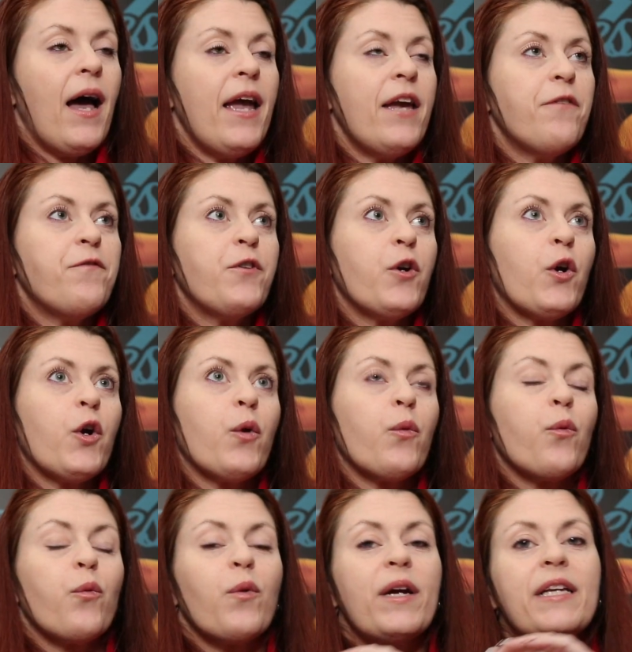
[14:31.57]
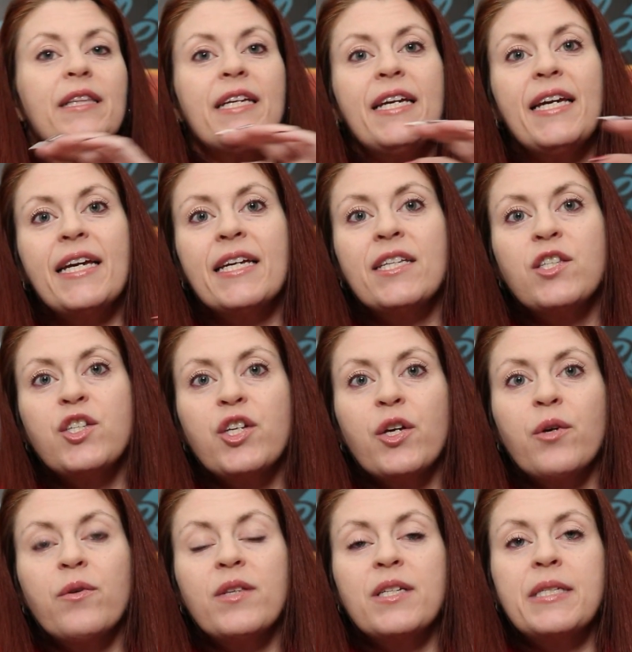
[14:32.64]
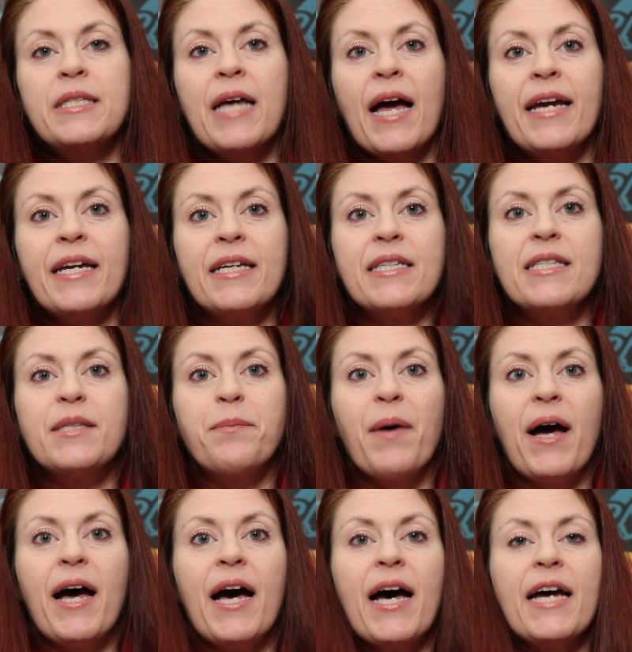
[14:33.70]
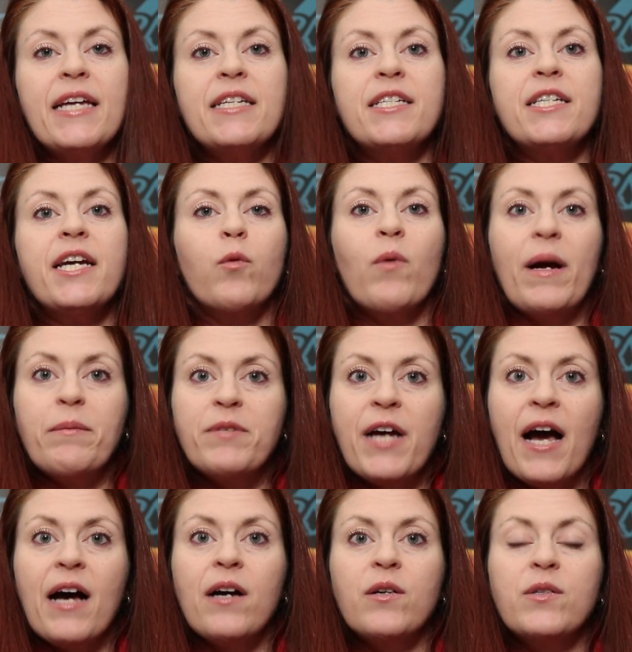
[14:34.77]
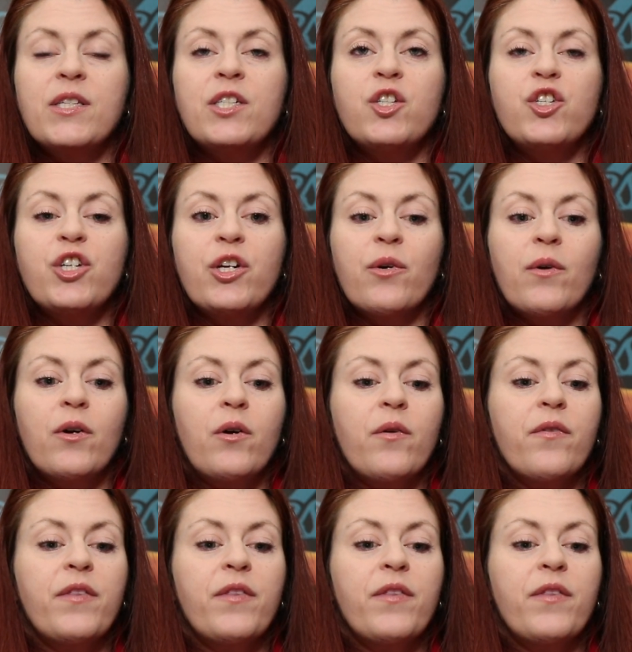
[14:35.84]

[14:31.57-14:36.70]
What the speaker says: if you're really into the science behind reptiles in general,